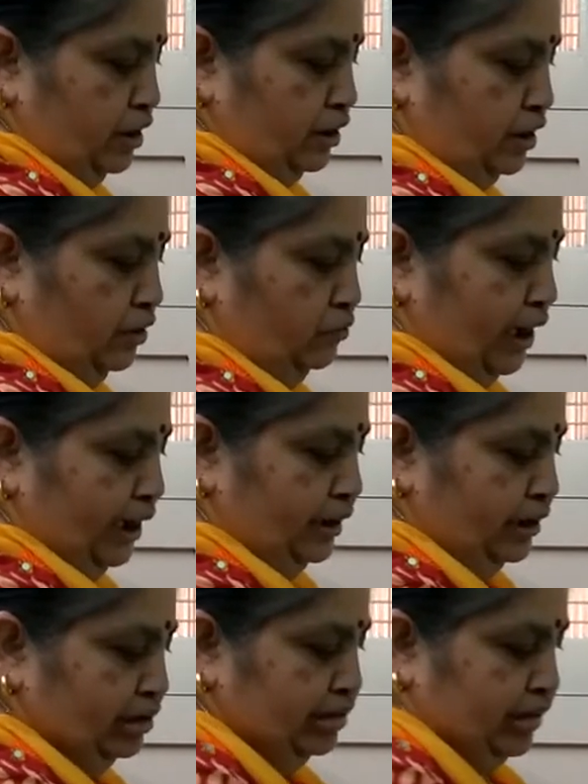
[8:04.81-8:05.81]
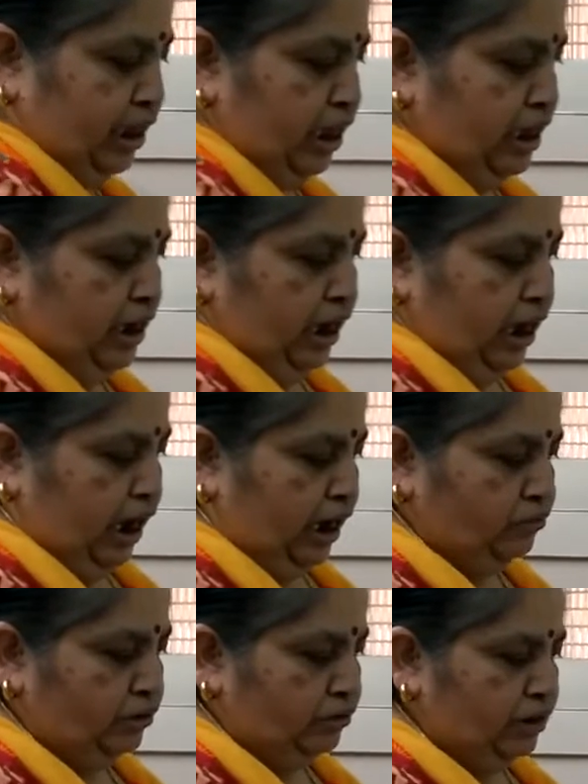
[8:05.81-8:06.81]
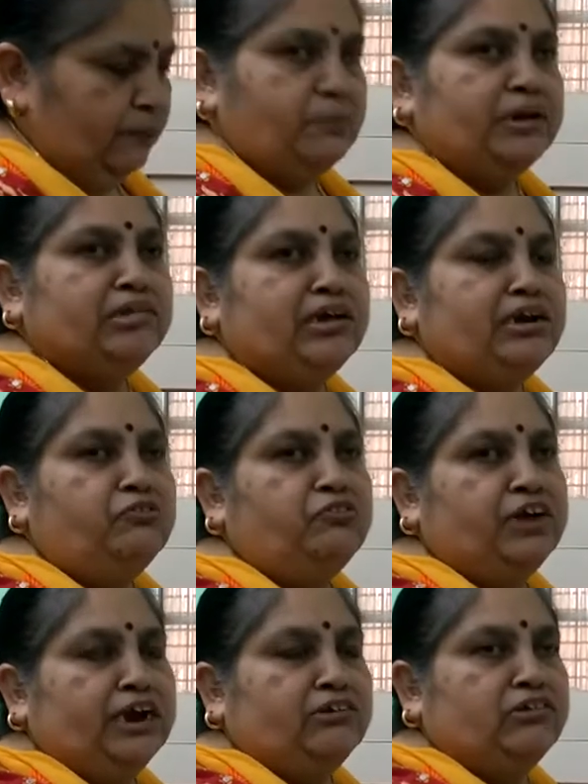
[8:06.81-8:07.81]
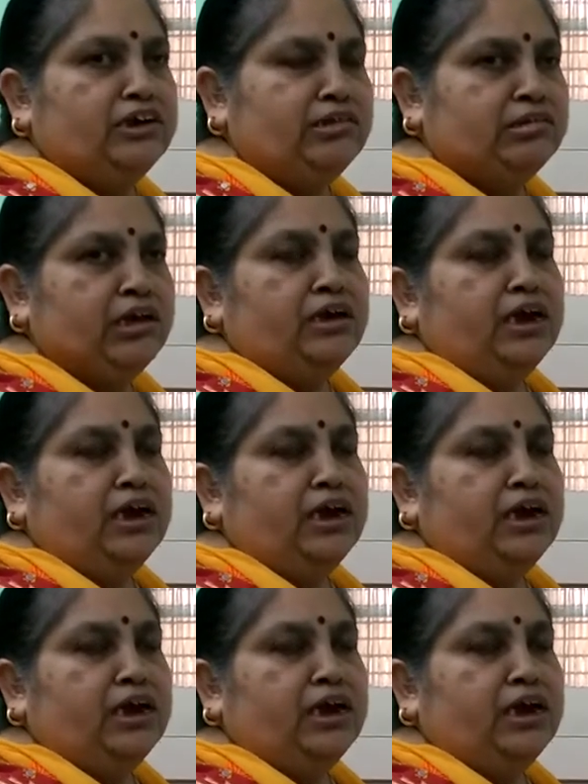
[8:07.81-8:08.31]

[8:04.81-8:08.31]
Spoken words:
Now let us see how to represent fractions